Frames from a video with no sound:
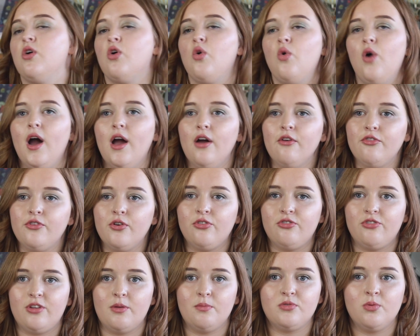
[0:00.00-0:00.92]
are quite a few
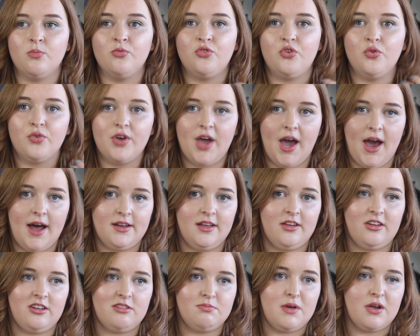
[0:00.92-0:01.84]
symptoms you can
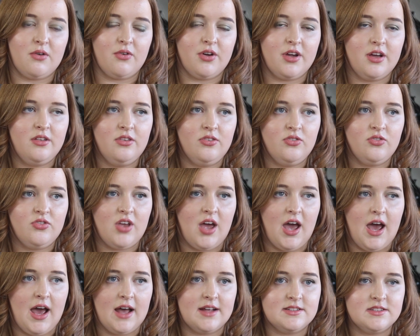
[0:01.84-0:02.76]
experience,
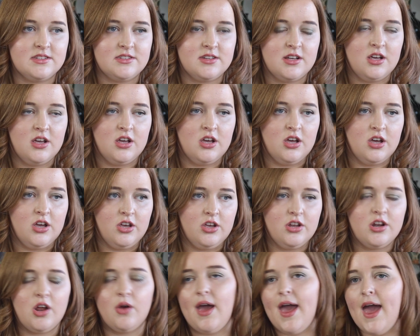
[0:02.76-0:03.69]
and
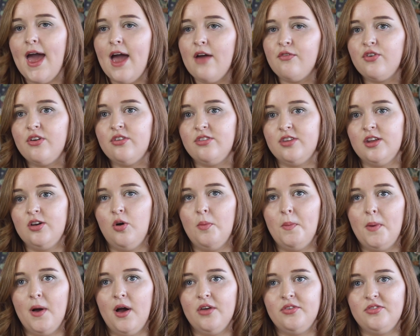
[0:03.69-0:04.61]
you know, every single
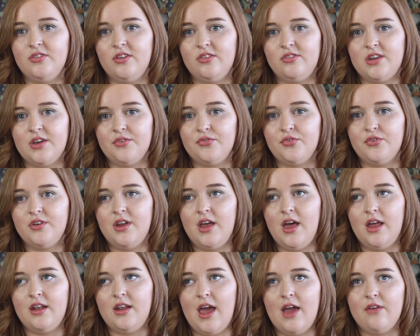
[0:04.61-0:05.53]
person is different
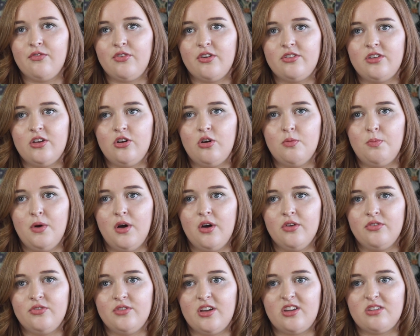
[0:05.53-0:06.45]
and every single
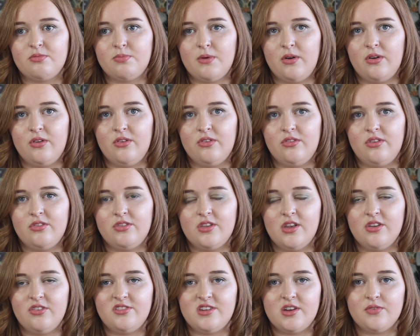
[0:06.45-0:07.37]
person experiences
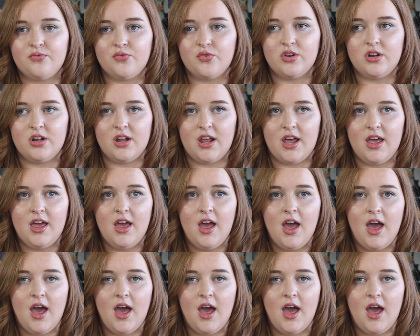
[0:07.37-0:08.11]
this differently,